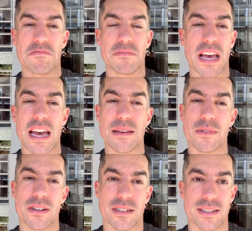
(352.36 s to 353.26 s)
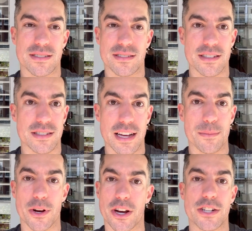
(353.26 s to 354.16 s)
game. Like, it's just,
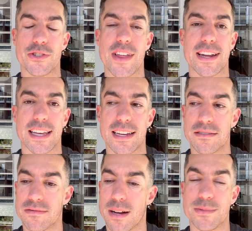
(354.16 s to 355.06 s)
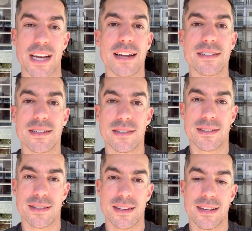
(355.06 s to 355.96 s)
I'm not going to do that again. I'm done.
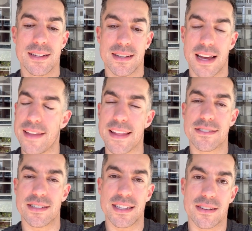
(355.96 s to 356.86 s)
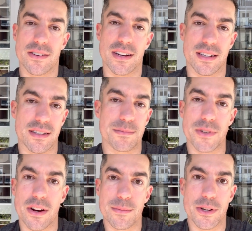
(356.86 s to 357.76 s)
And that's it. Like, I'm
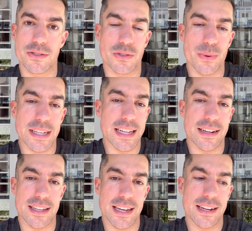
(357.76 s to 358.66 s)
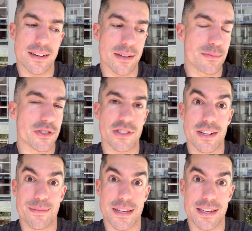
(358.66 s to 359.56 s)
not, I'm not doing that again. And I'm just going
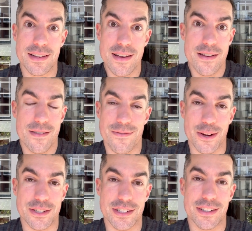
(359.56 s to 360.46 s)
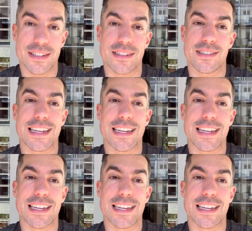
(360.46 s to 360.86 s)
to be focusing on this.